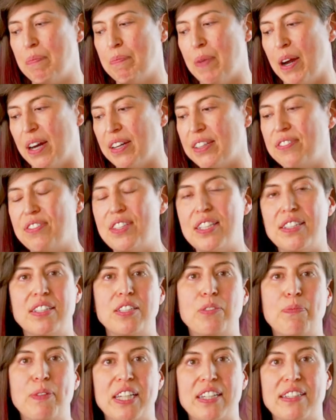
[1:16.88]
Part of this
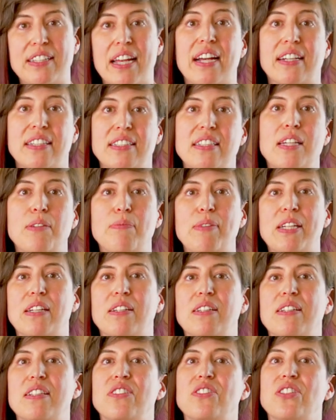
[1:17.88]
is because
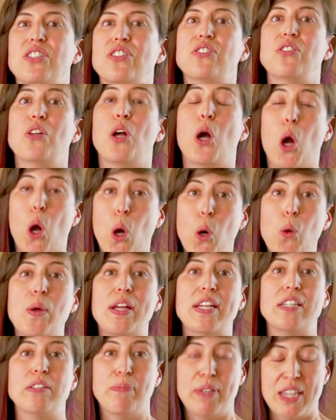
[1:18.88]
academia is just
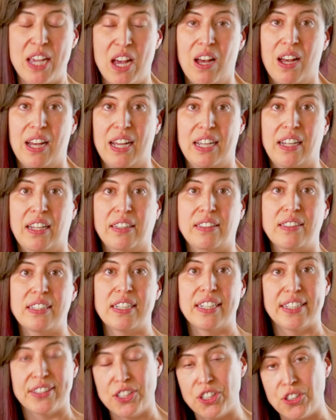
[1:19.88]
always behind
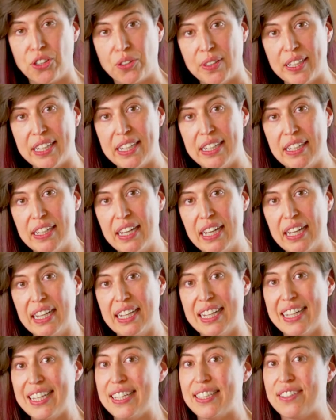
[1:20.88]
industry.
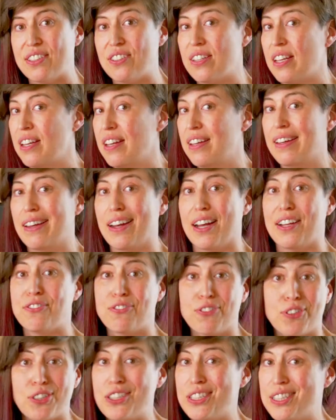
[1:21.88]
It's
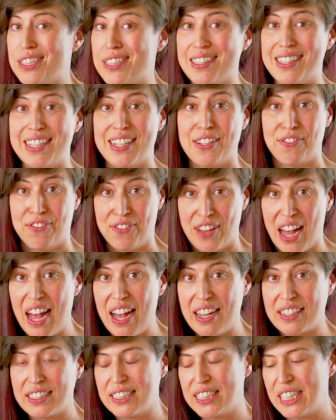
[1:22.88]
unfortunately a
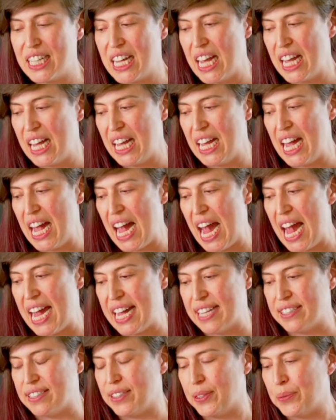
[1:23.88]
fact.
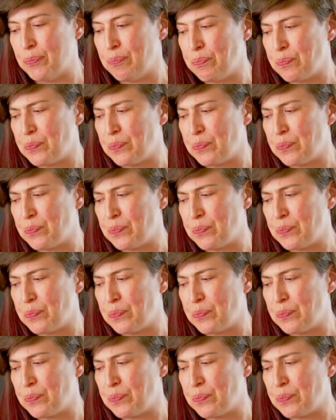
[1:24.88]
And